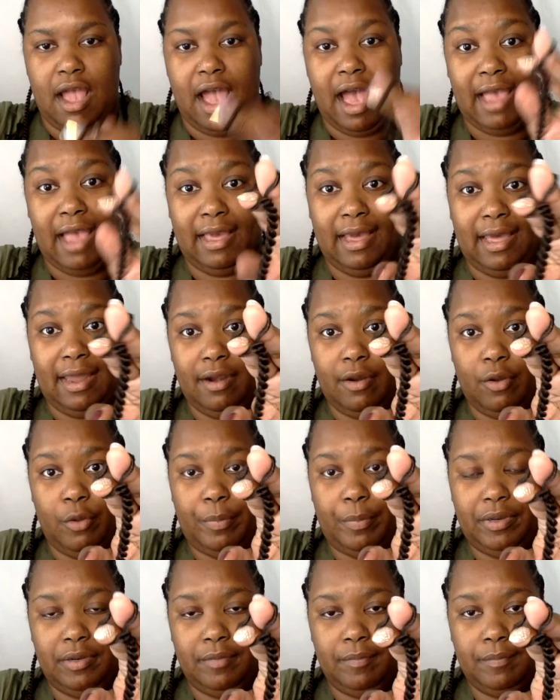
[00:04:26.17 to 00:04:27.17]
I got it
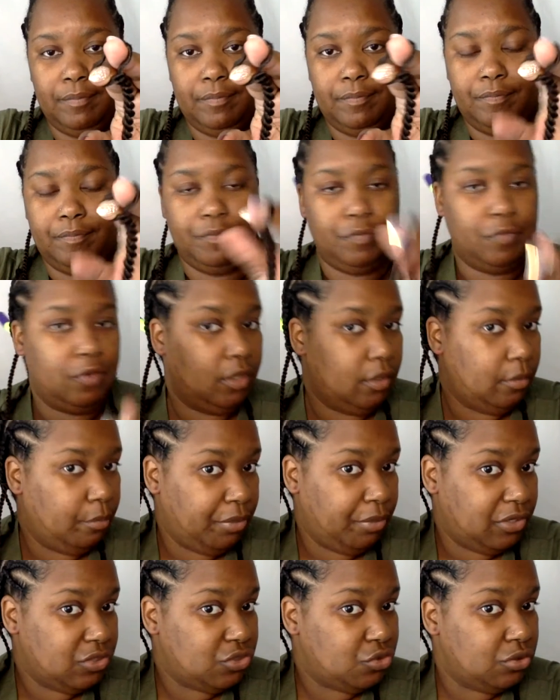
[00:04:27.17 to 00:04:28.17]
open,
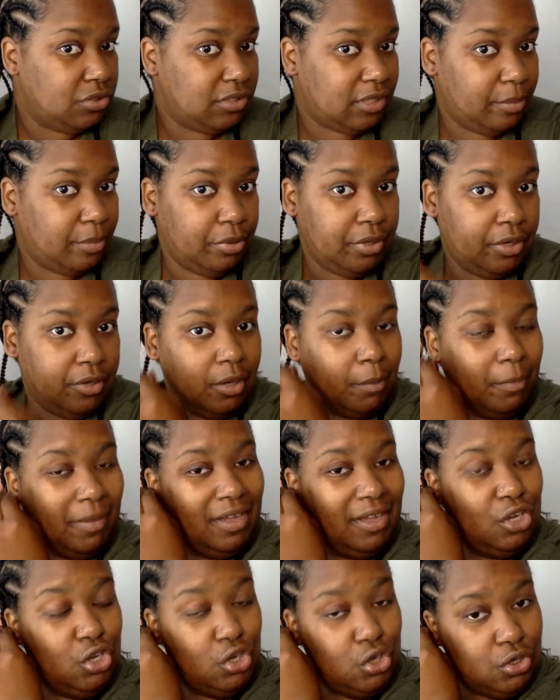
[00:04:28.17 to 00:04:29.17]
but as soon as I put it on
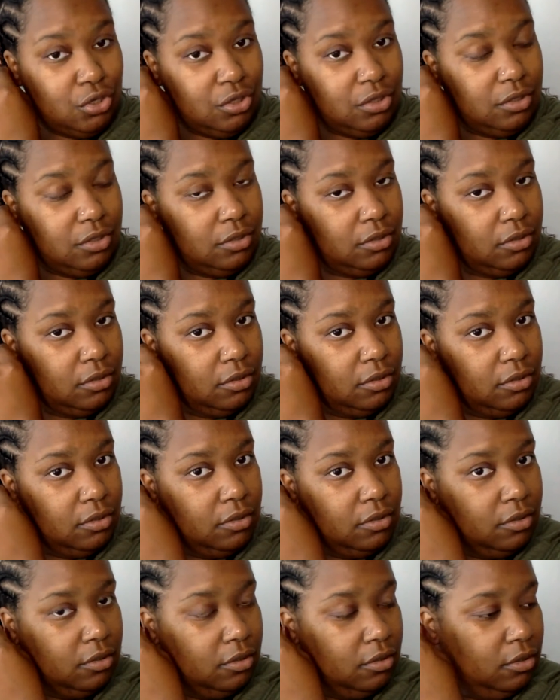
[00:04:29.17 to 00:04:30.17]
my hook,
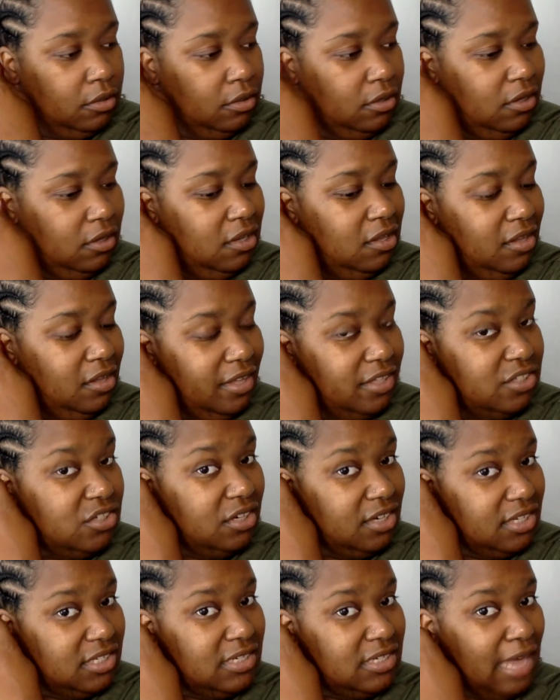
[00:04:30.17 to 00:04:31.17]
it's
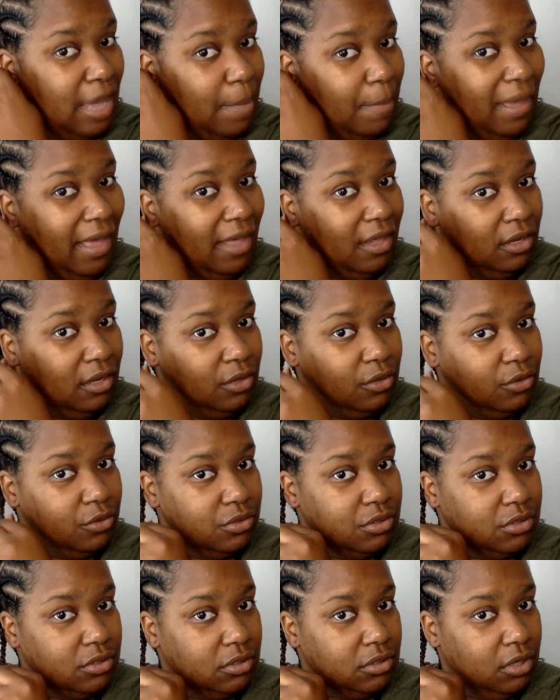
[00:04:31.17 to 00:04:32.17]
gonna snap back
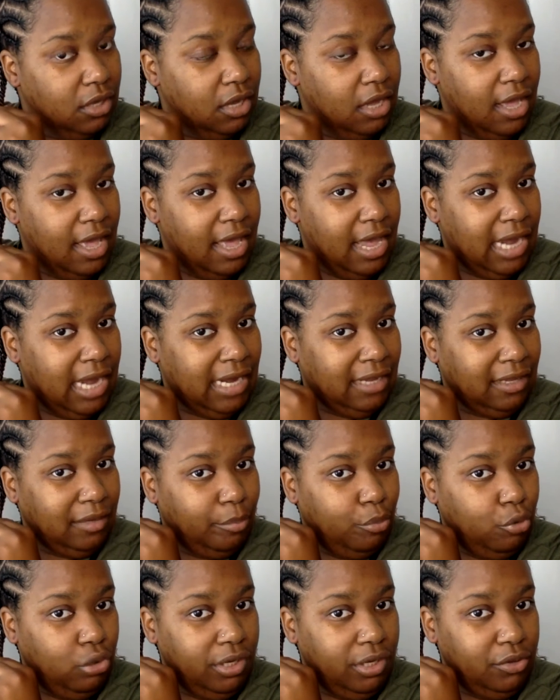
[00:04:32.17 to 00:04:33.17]
closed. And I can
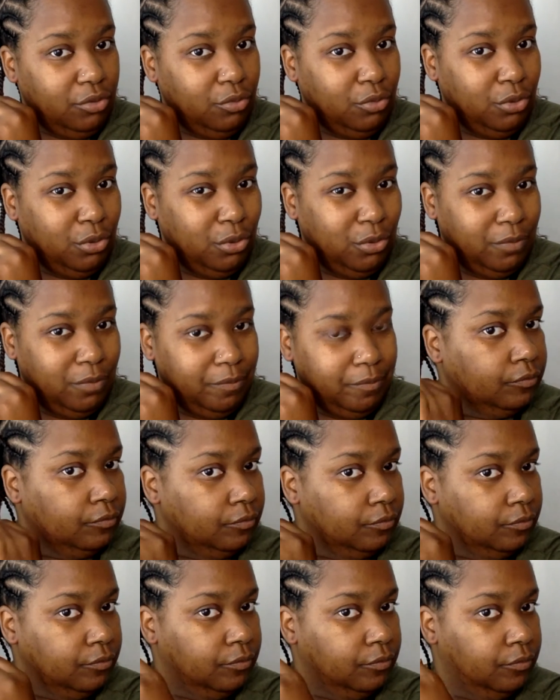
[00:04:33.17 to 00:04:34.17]
pull it through,
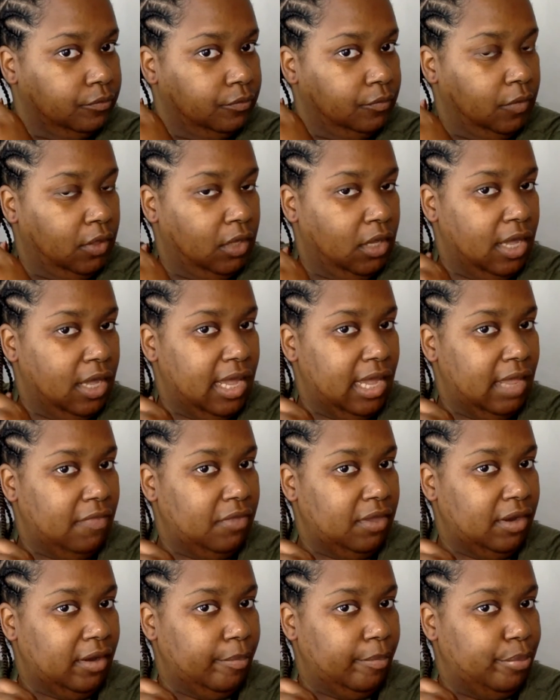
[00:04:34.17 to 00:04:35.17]
and
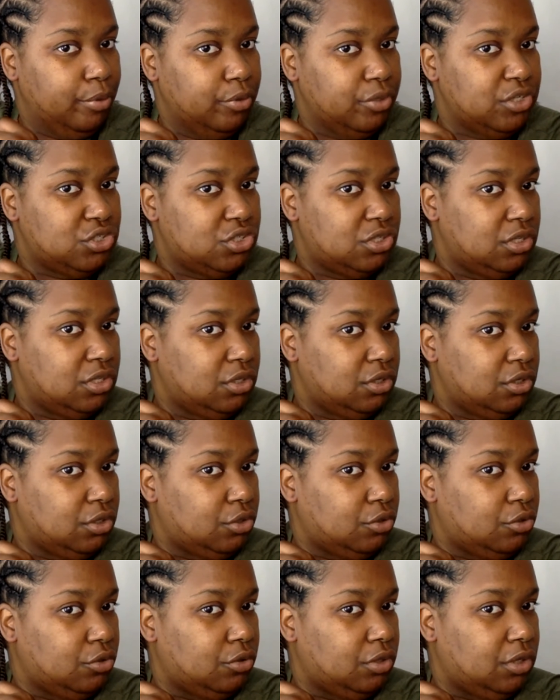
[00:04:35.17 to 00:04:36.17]
then I push the hook
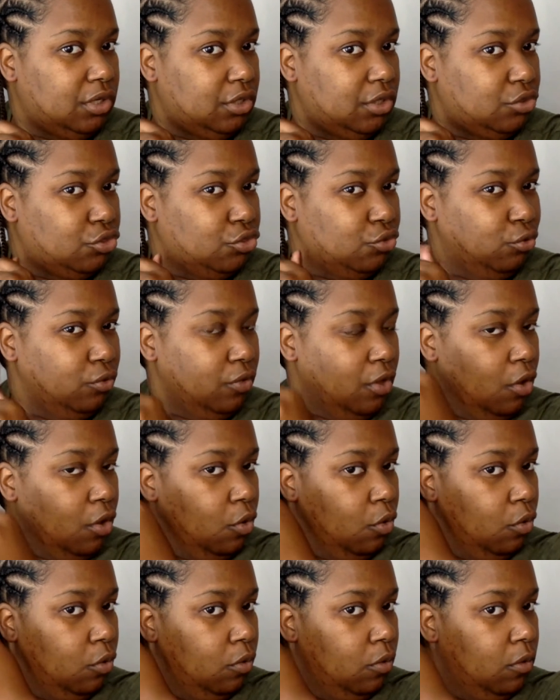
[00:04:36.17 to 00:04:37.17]
through the
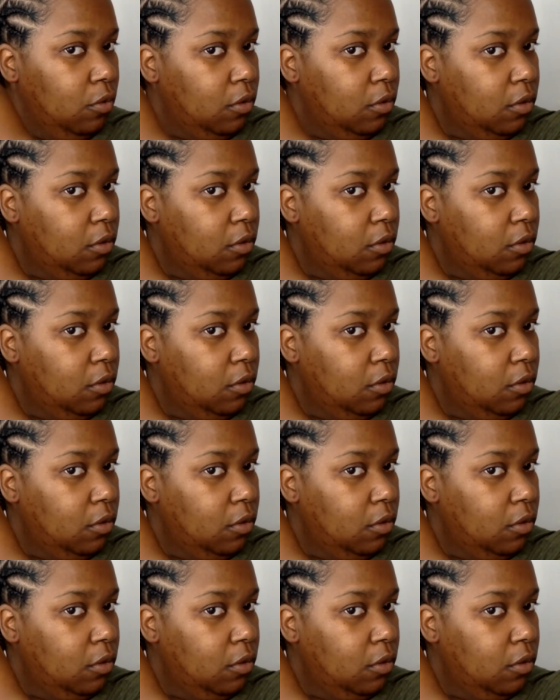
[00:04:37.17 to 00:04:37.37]
hole,